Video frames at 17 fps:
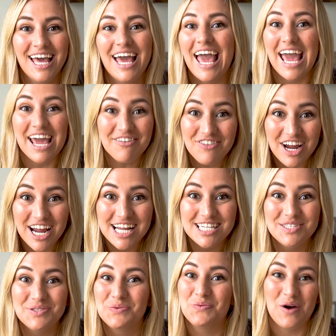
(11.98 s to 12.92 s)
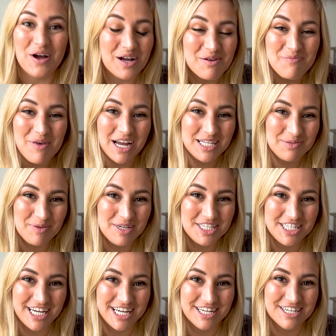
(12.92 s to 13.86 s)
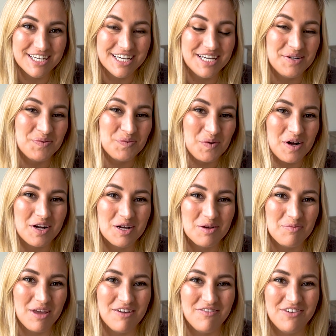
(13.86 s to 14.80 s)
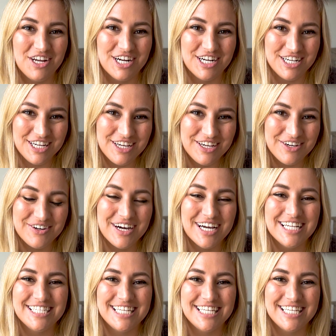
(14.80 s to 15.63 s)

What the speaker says: Hey friends, welcome back to my channel and welcome if you're new.